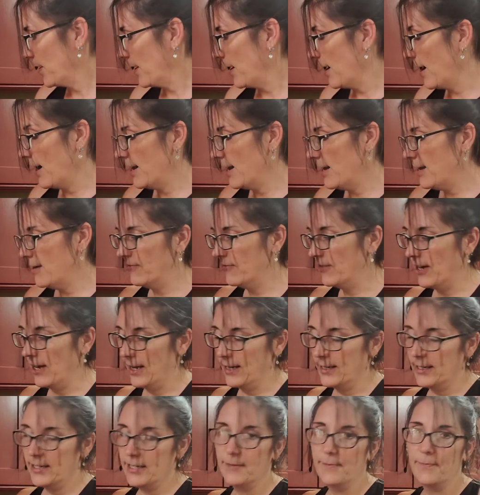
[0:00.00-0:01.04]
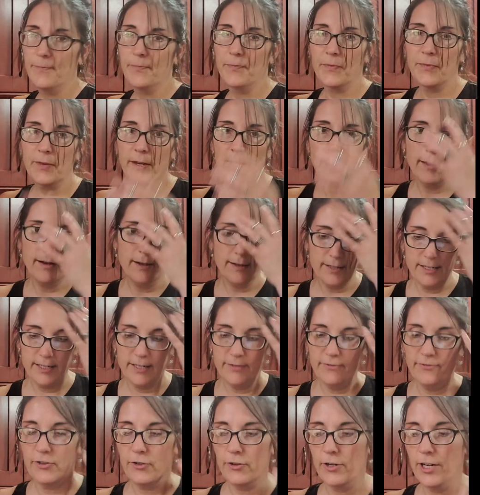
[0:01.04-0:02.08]
I have got a
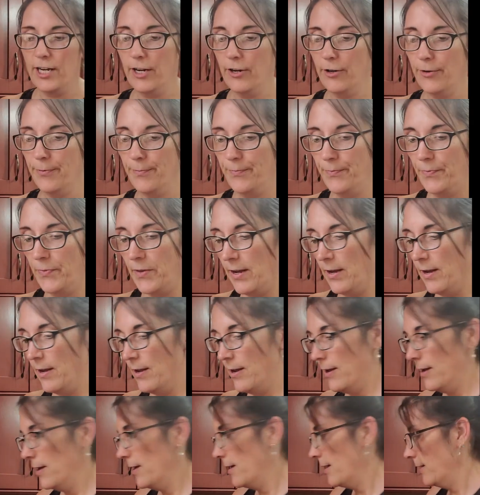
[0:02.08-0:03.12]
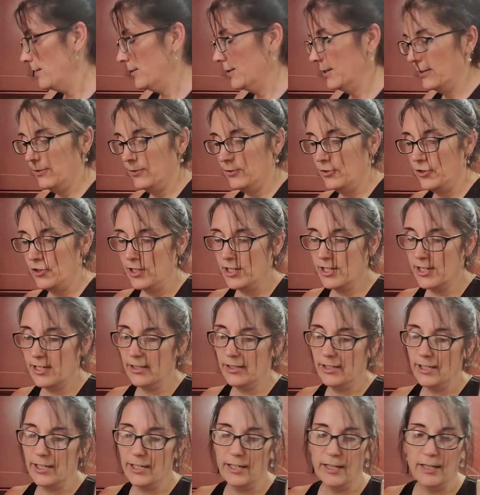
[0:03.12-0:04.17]
sifter here. Just a
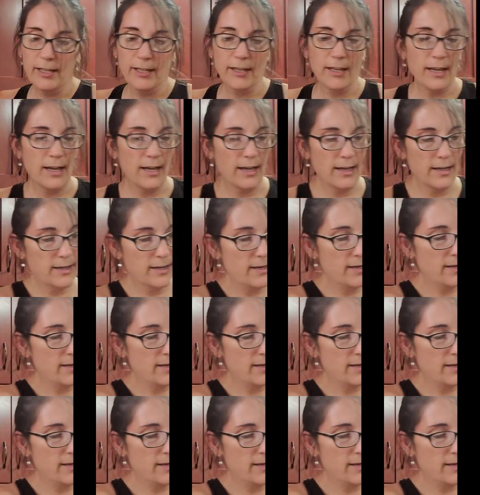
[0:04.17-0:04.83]
little